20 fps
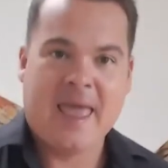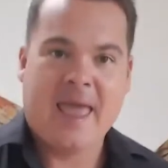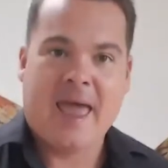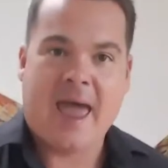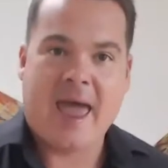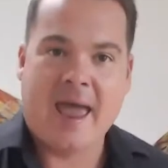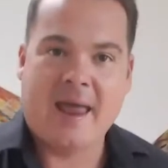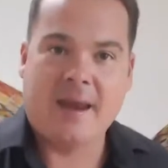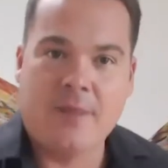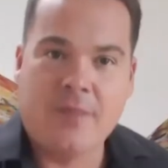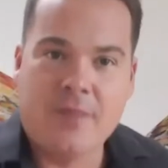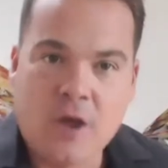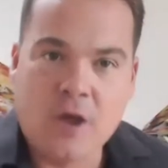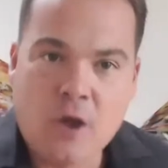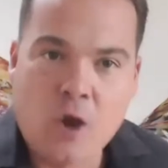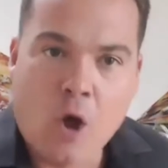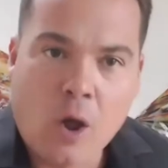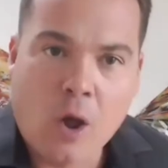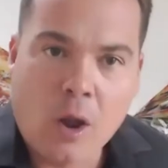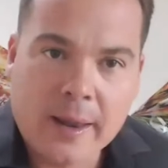And the
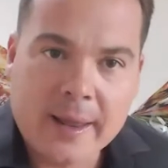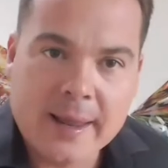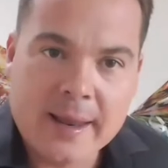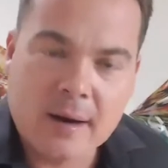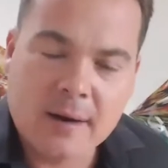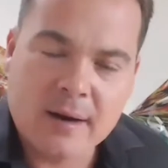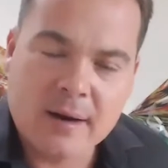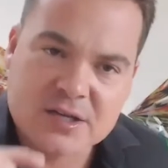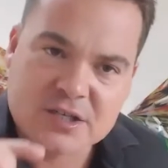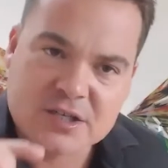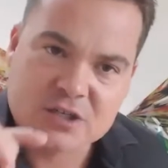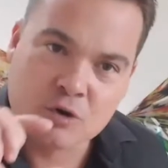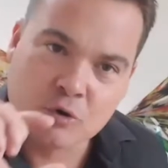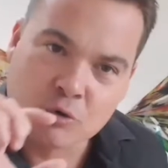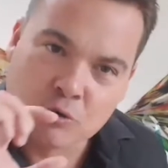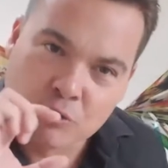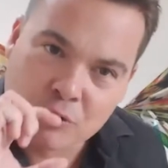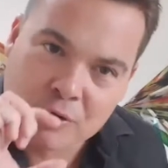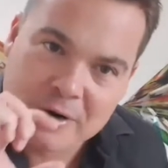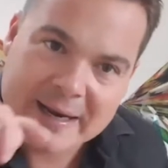goal here is to
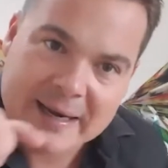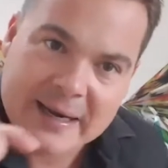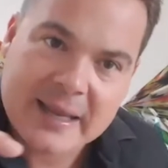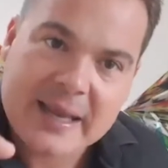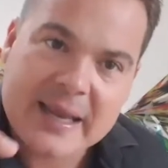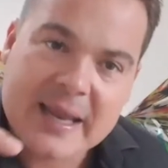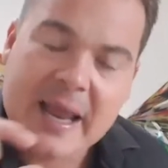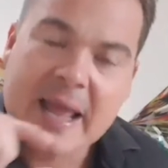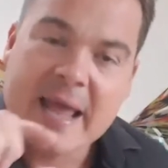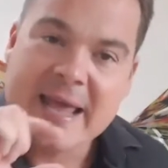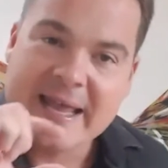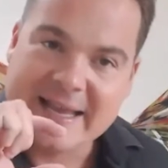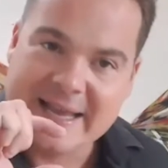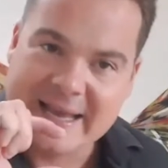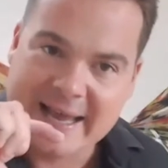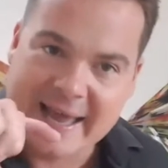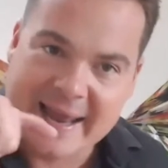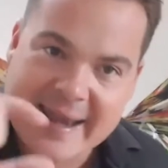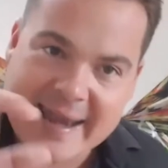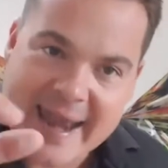really
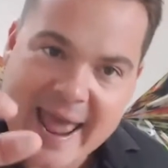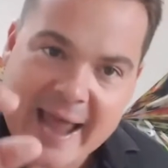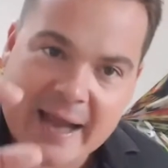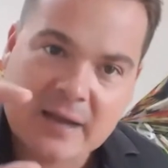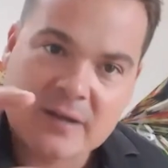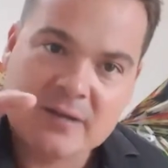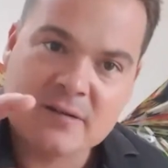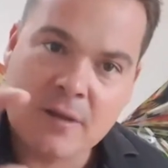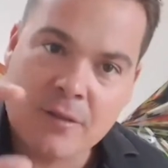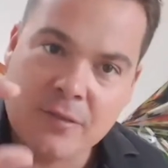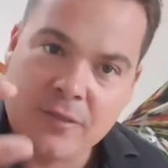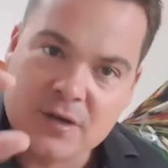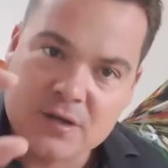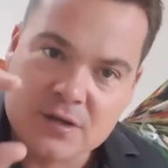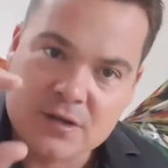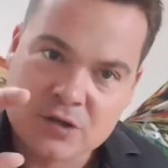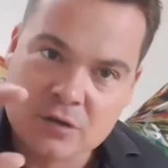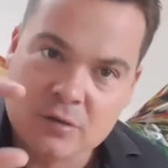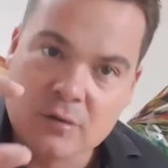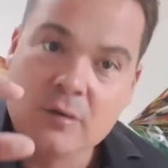connect the
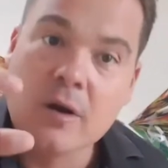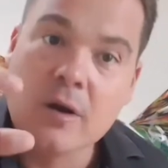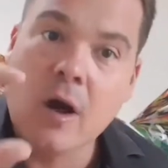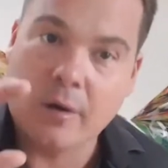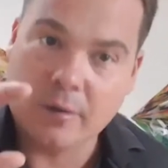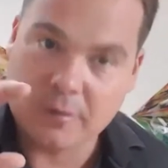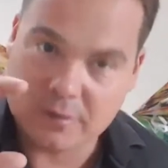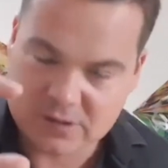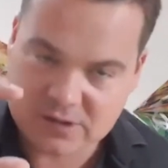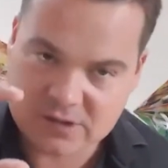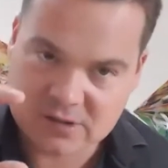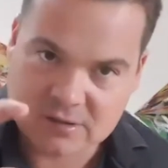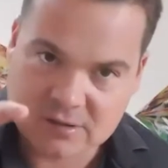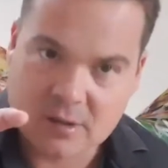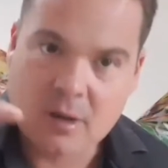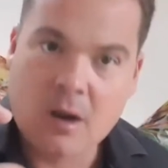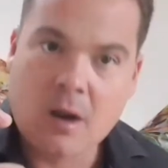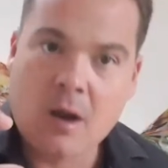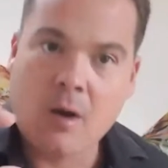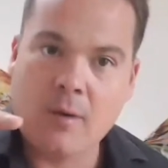two notes,
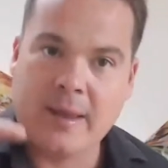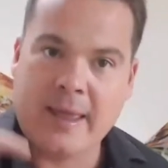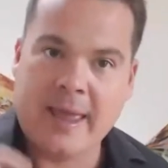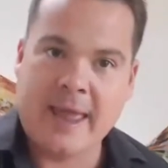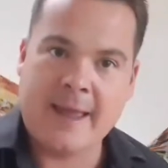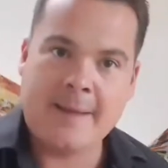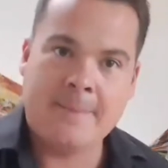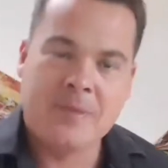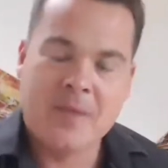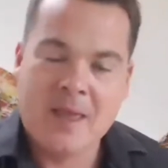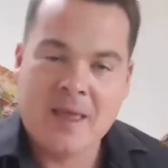okay?